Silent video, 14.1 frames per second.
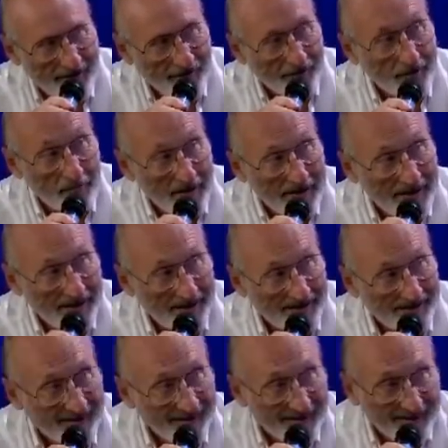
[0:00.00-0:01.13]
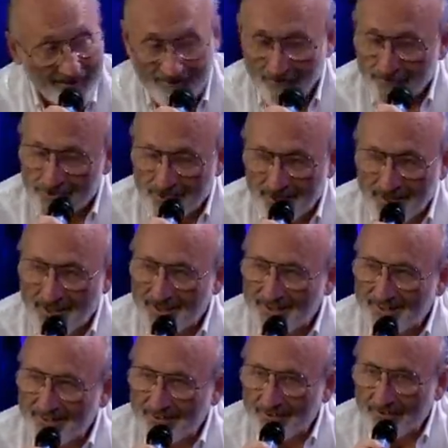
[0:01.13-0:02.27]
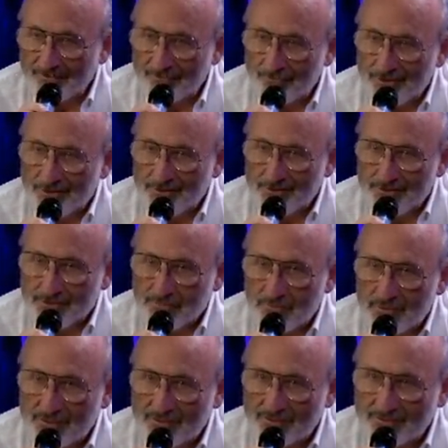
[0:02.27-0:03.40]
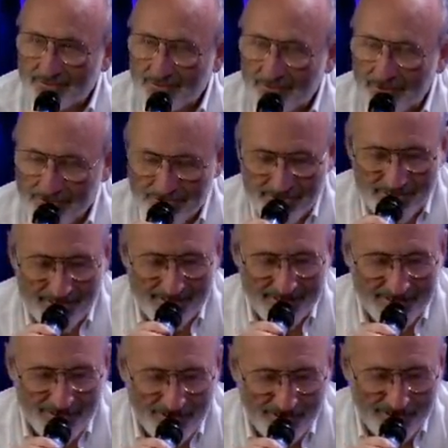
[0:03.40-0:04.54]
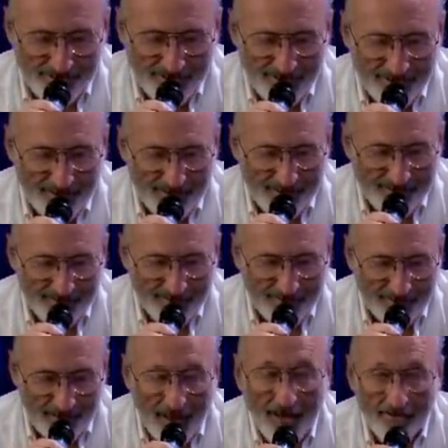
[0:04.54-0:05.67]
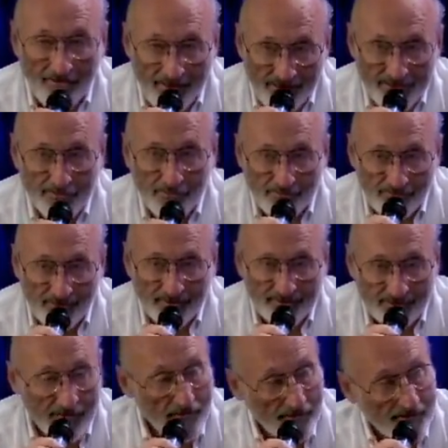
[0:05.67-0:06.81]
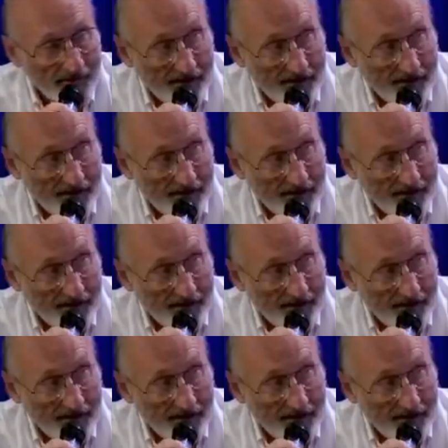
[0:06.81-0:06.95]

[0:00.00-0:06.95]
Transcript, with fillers: now the comedian, was a lot uh, freer to speak on stage. And a lot of that is reflected in the